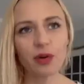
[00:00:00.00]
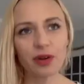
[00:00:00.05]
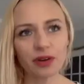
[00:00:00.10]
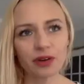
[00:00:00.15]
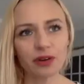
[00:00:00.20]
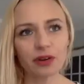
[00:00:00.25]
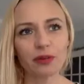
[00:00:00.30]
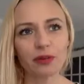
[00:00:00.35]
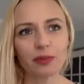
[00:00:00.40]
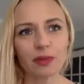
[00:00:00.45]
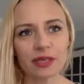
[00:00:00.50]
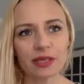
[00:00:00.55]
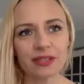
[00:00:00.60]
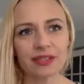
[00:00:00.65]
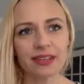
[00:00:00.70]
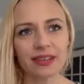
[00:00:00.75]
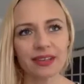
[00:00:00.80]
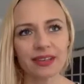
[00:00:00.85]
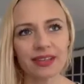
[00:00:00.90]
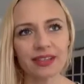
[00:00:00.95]
group
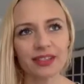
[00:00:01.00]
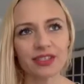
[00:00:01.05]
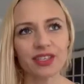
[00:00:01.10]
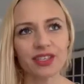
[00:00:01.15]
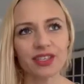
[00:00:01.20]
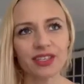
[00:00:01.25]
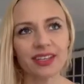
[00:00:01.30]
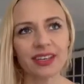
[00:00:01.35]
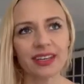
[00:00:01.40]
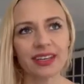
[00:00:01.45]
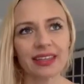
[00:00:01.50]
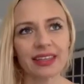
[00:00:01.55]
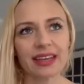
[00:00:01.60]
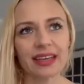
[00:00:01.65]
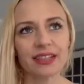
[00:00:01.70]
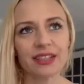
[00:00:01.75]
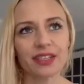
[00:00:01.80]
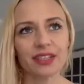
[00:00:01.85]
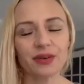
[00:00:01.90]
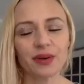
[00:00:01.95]
is good like
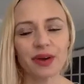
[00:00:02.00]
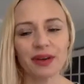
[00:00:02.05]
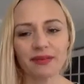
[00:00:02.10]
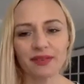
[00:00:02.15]
that too.